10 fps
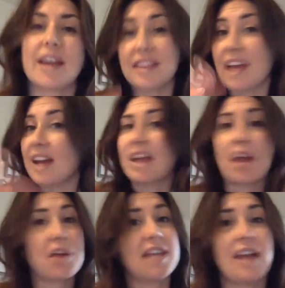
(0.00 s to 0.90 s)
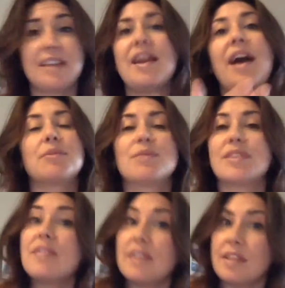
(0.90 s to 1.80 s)
That goes hand in hand
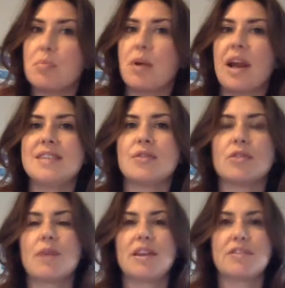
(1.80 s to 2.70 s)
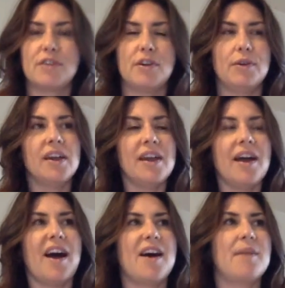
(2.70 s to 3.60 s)
with giving the praise all the way through.
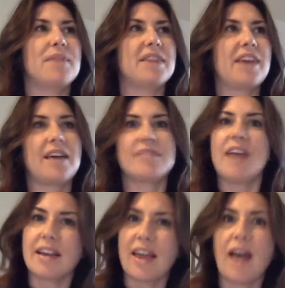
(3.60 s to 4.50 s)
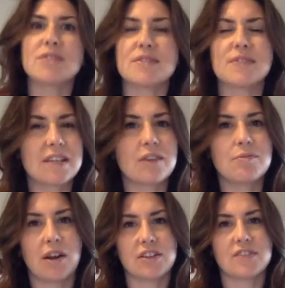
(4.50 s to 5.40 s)
That counts for so
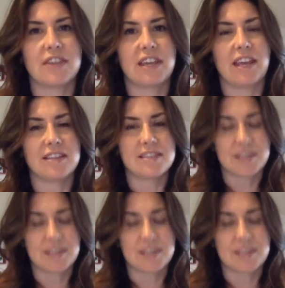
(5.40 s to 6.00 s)
much for the kids.